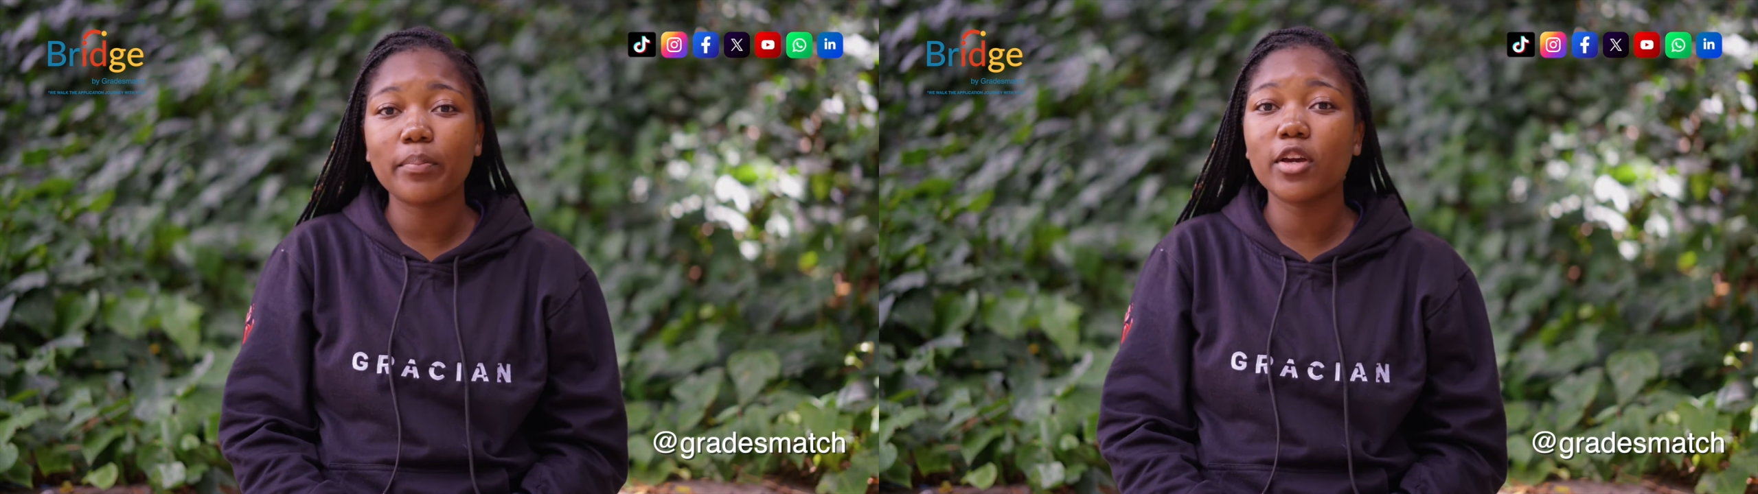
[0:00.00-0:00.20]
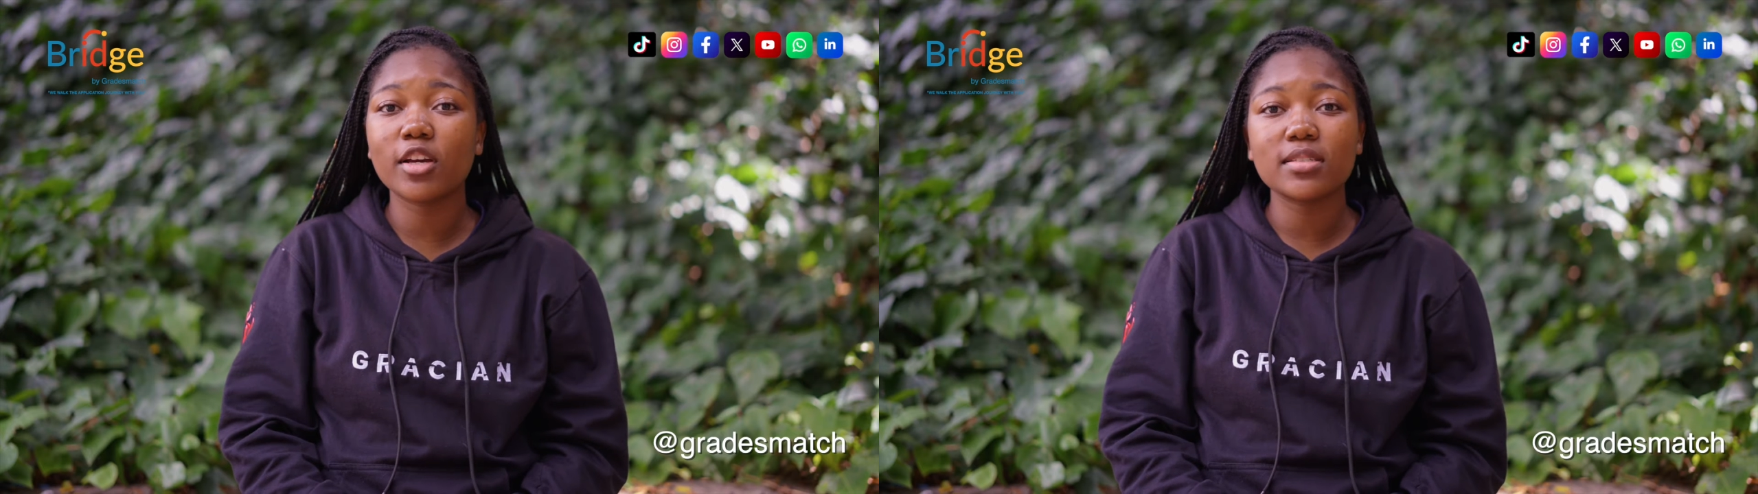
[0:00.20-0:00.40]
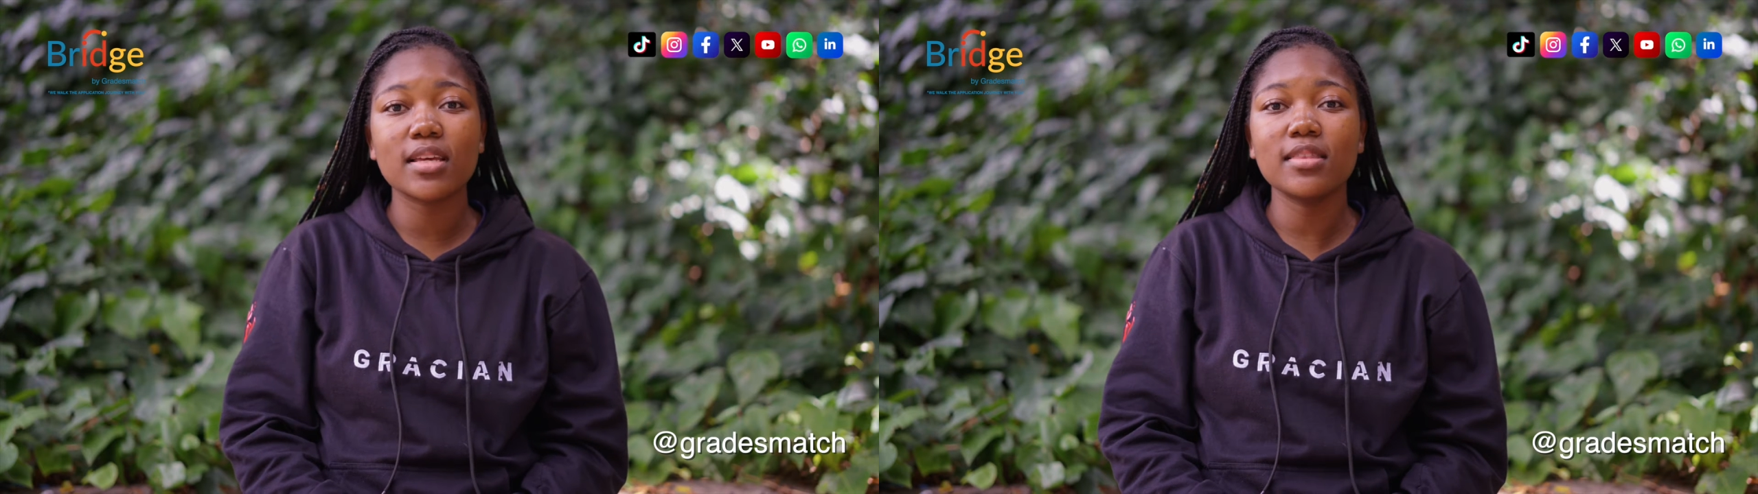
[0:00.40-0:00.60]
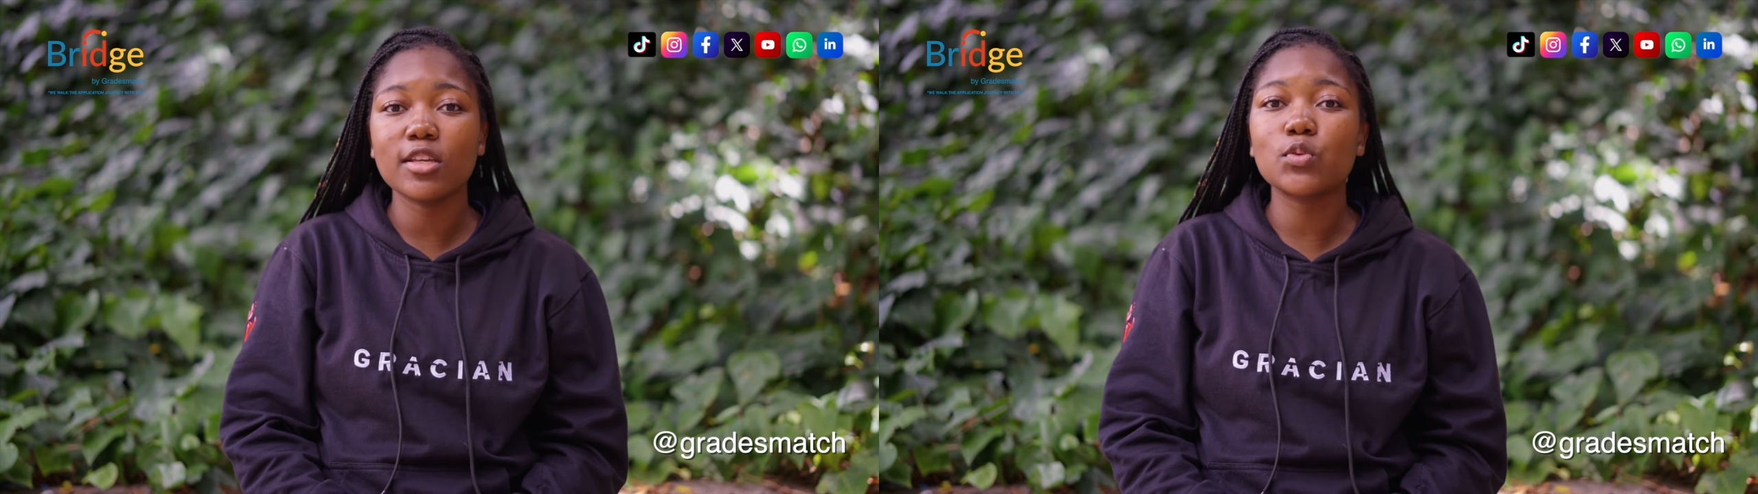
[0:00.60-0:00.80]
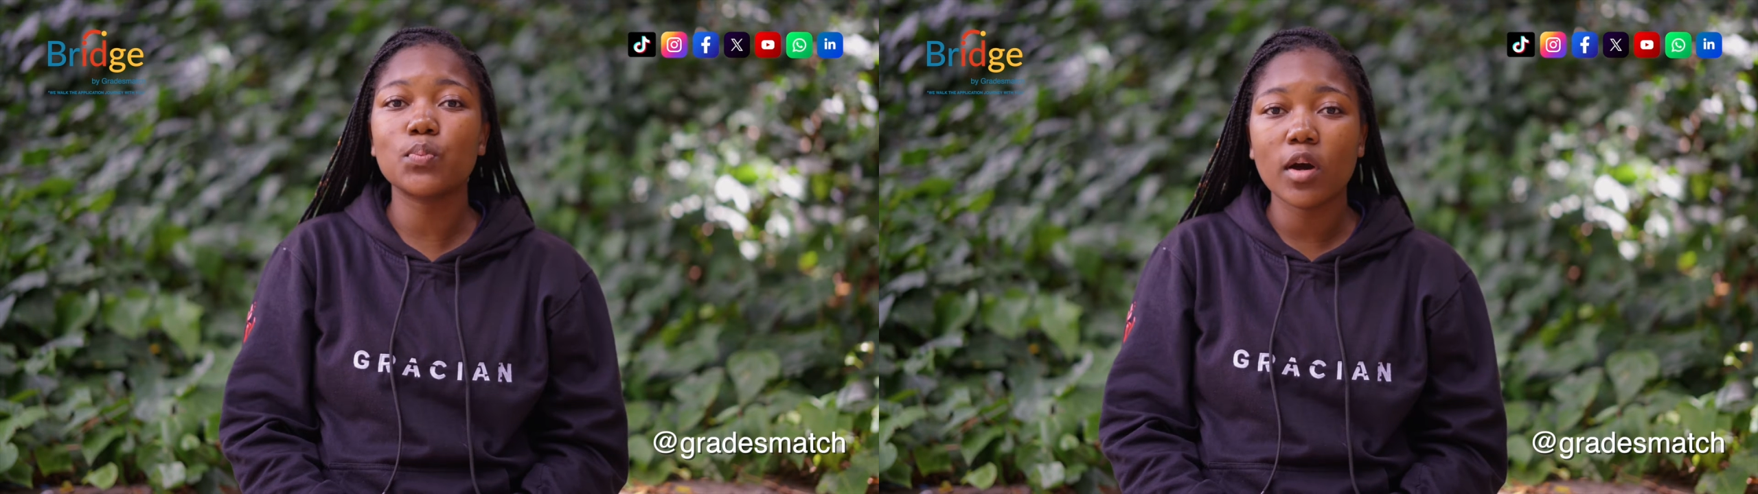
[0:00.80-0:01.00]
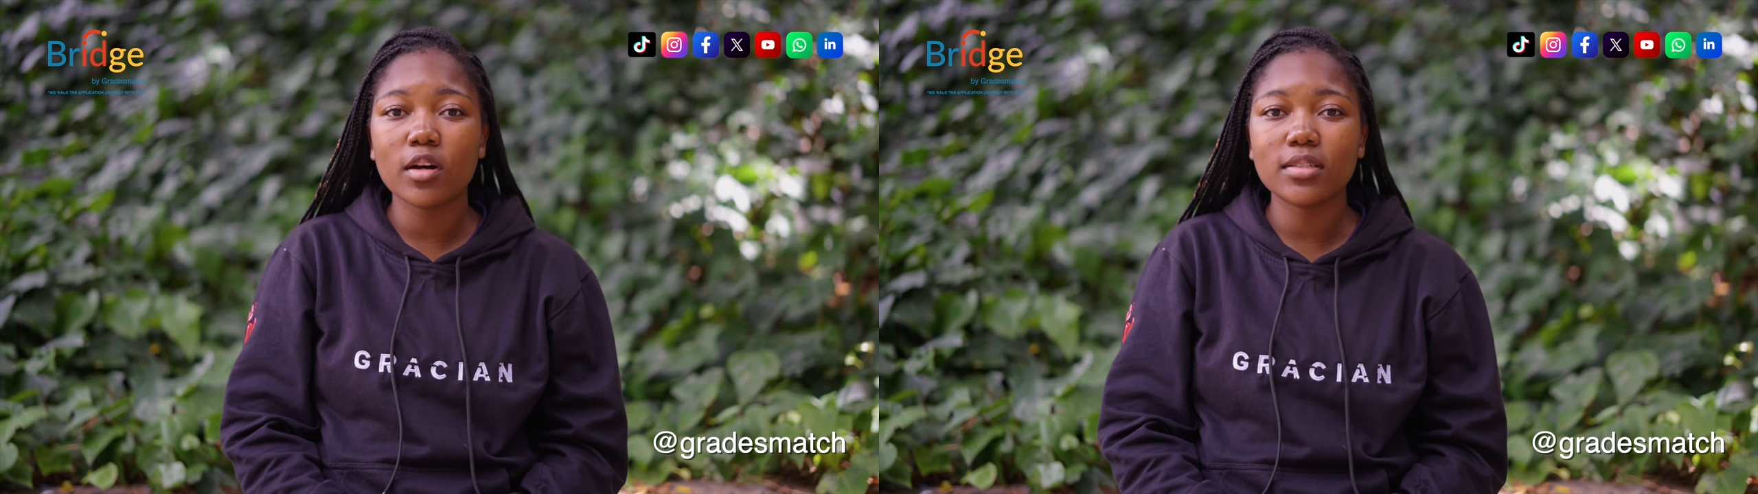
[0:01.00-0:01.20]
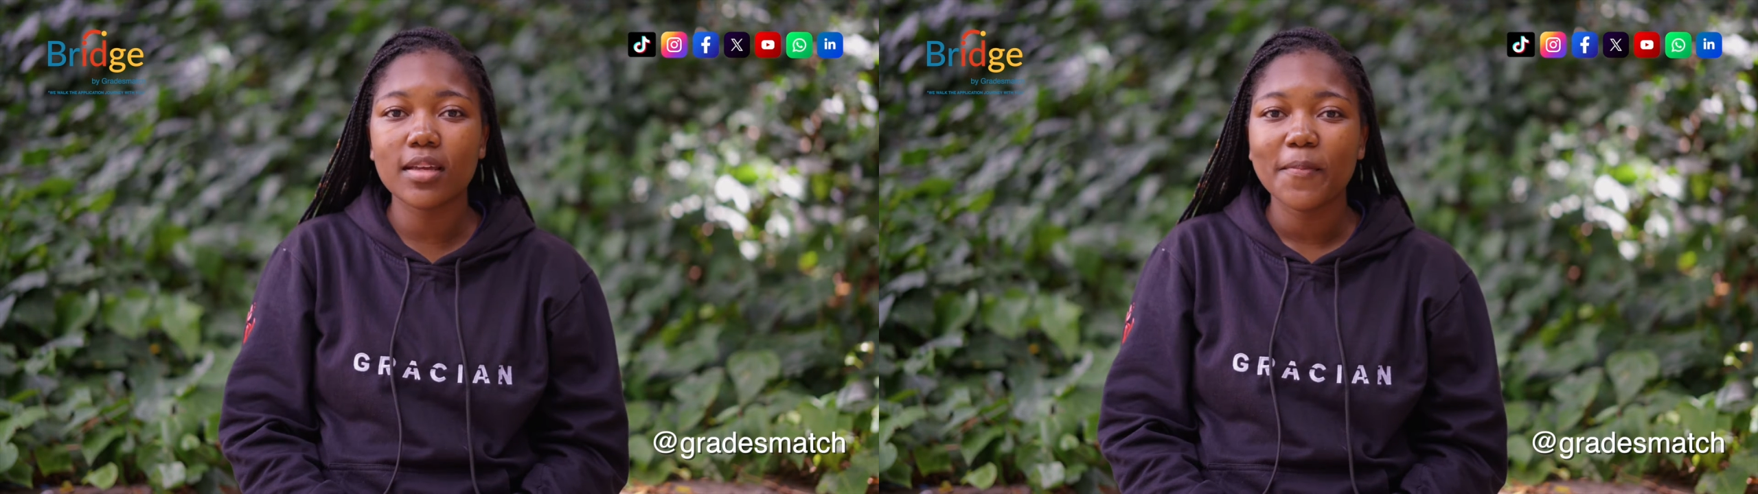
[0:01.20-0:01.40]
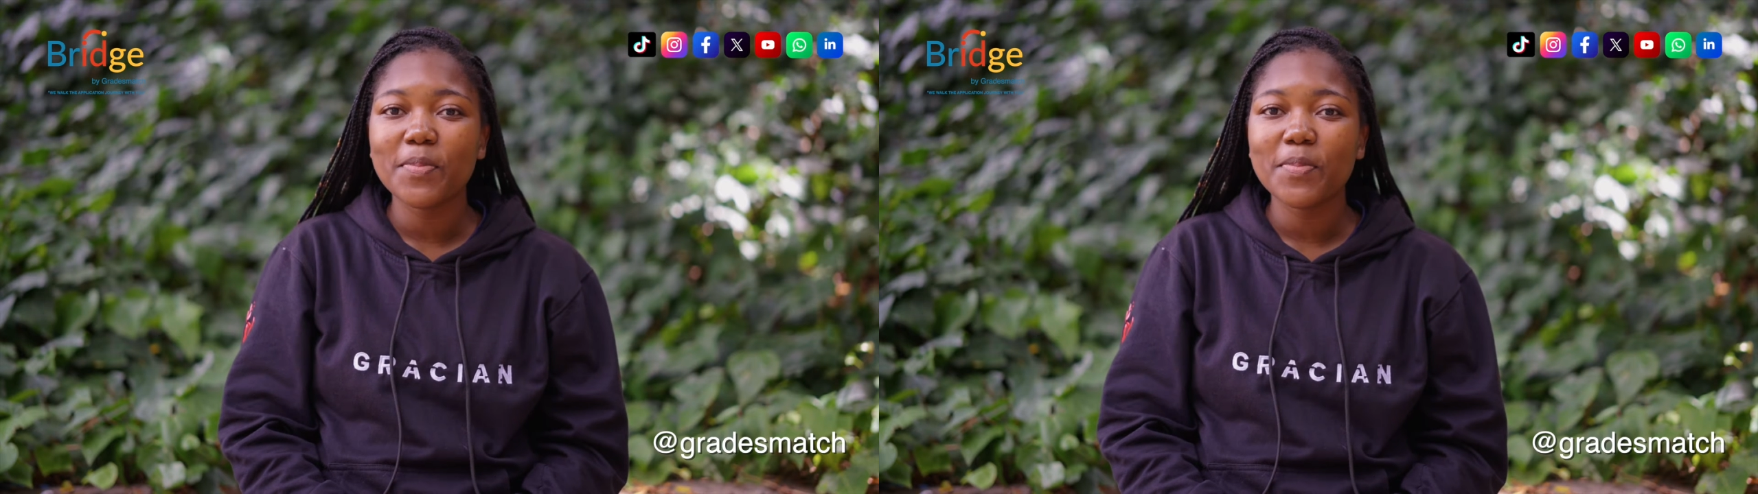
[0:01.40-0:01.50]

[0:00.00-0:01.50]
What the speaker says: because in this world,